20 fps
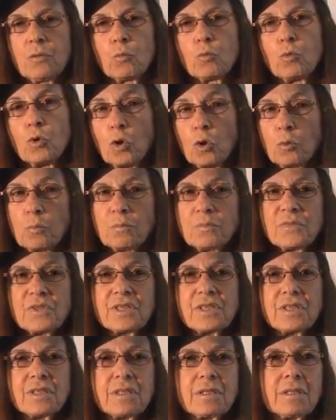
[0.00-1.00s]

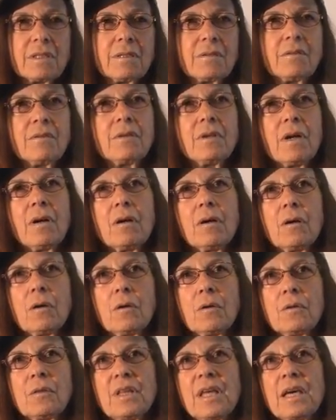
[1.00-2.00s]
rooms
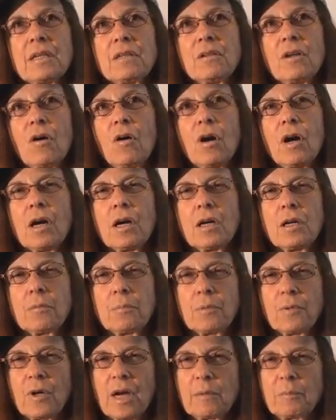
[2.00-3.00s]
that are
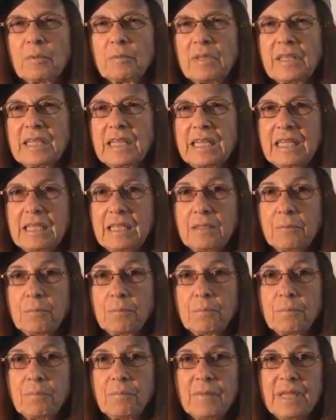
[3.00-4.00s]
probably
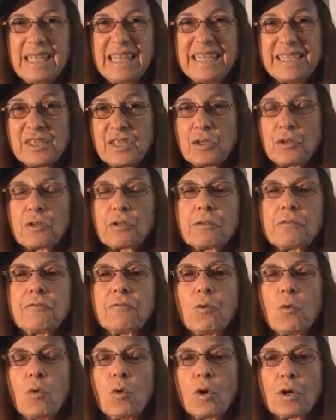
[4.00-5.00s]
easier
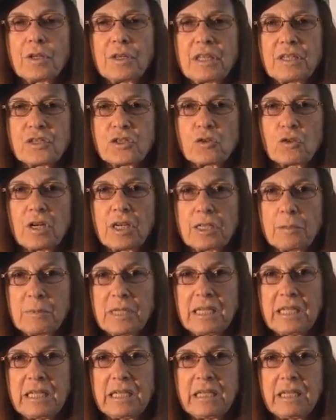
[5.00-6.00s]
for the
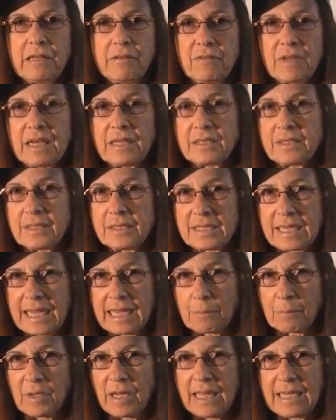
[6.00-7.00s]
astronomy event to
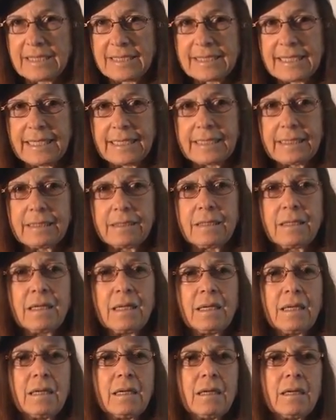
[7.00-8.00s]
take place in,
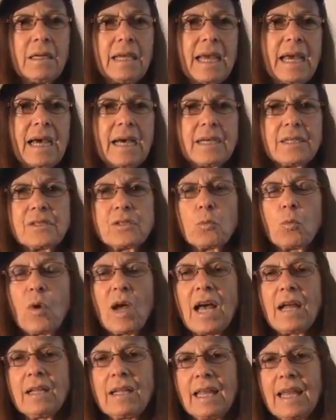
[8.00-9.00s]
as
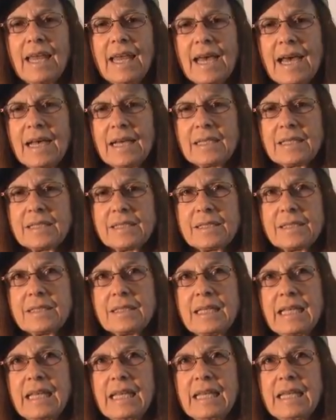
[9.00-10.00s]
well as
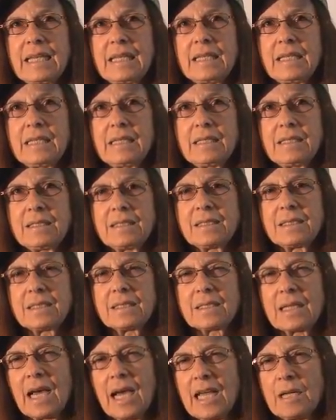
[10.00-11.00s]
the
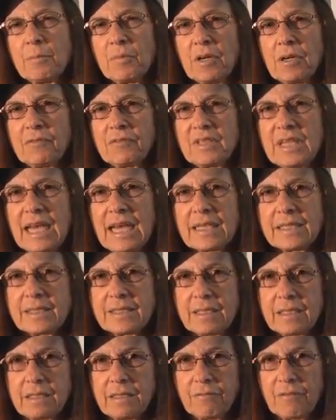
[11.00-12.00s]
type of
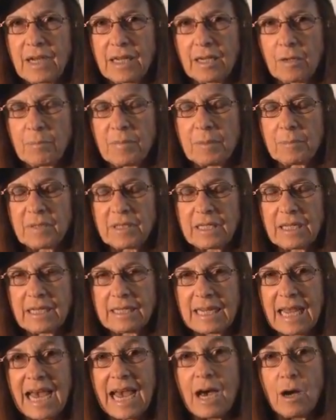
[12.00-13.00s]
test to develop it
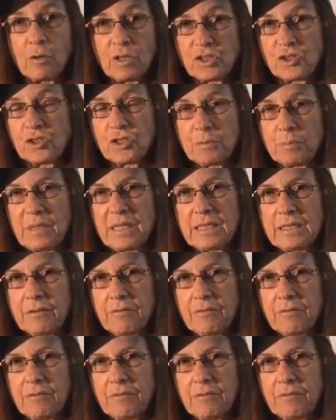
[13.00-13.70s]
and how it should be